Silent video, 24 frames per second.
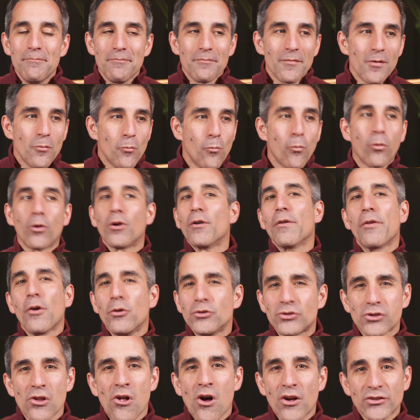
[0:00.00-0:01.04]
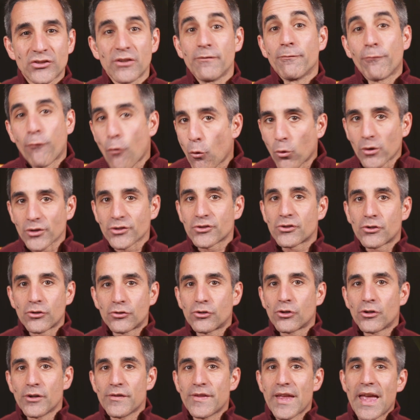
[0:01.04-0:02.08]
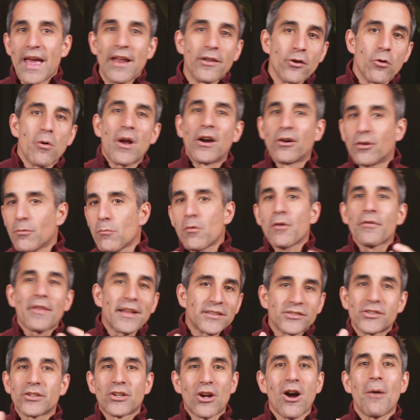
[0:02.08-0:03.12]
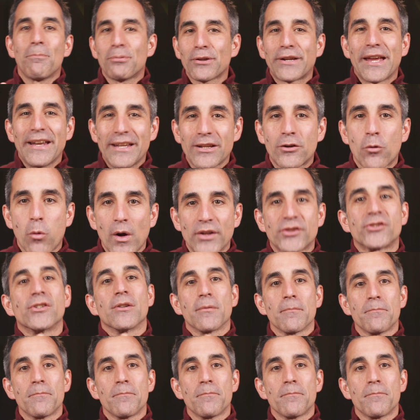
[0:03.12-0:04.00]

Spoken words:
were those laws enforced during the Edo era? Well, that's a complicated question,